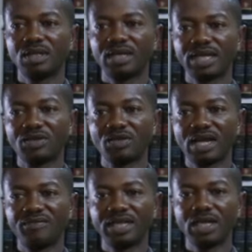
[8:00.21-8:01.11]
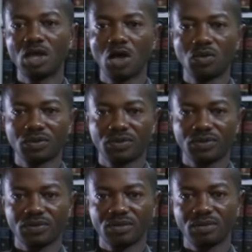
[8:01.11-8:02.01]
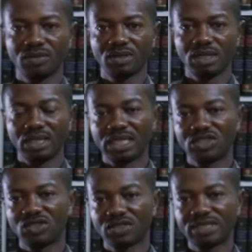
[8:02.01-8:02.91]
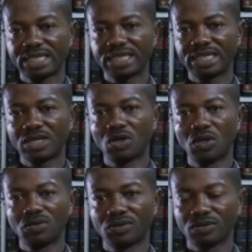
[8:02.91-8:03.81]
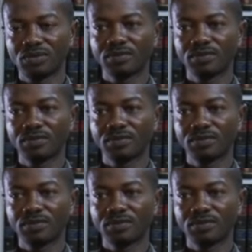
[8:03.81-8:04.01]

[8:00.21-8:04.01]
like you have in oath. He has just taken an oath.